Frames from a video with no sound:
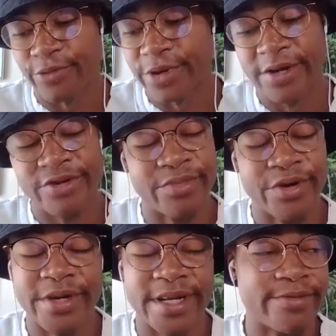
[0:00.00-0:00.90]
300
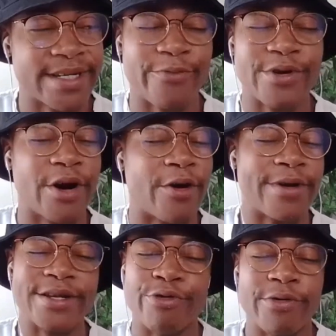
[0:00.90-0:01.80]
million. It was like we
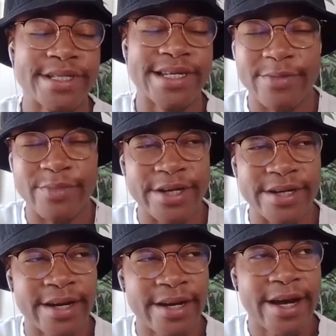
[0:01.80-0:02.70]
already knew it was
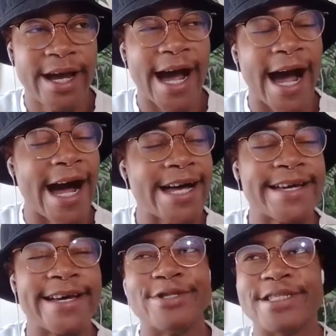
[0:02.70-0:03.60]
coming. I
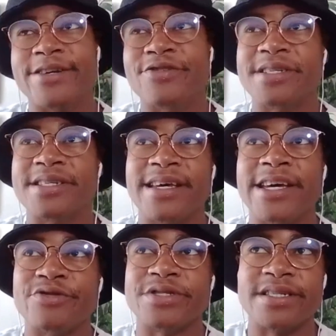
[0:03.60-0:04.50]
am just
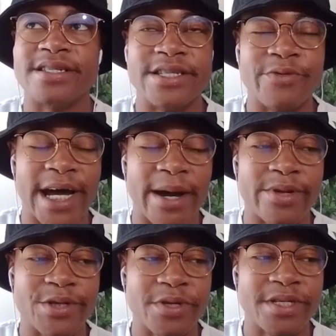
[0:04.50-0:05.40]
interested to see what
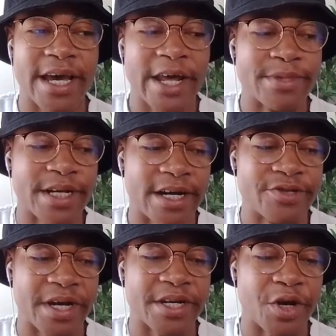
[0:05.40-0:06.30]
happens with Tatum's
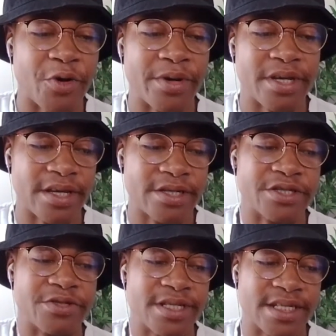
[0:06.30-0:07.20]
contract, knowing that they
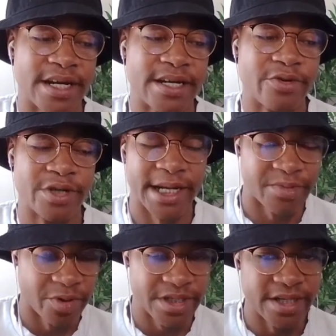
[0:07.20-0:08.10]
just signed Kristaps
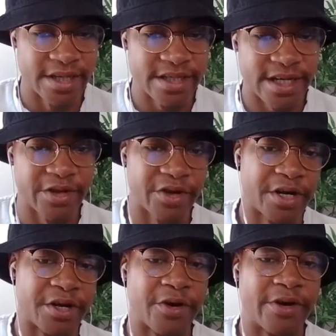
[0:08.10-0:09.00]
Porzingis and they're
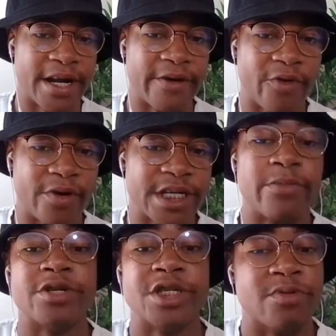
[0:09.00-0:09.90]
going to go kind of for a
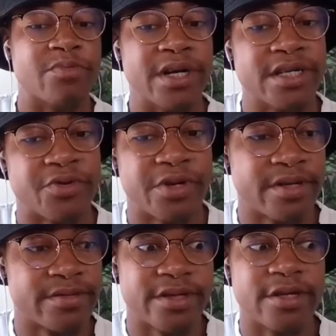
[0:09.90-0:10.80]
championship or bust sort
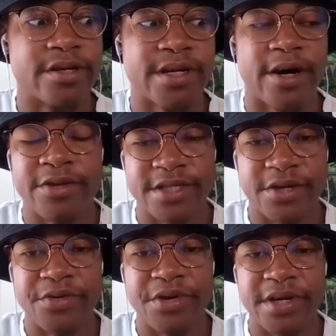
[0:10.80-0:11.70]
of look on this
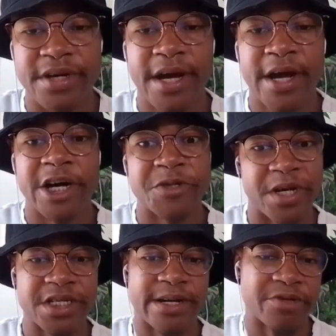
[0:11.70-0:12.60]
whole thing,
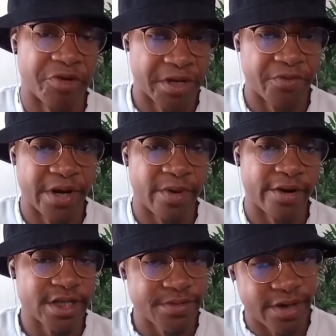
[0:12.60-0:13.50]
especially after trading away
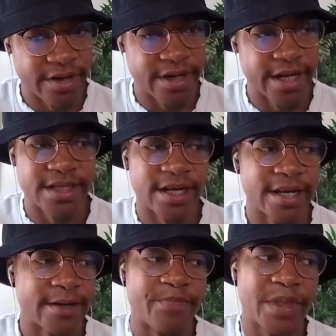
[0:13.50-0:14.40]
Marcus Smart. It's like,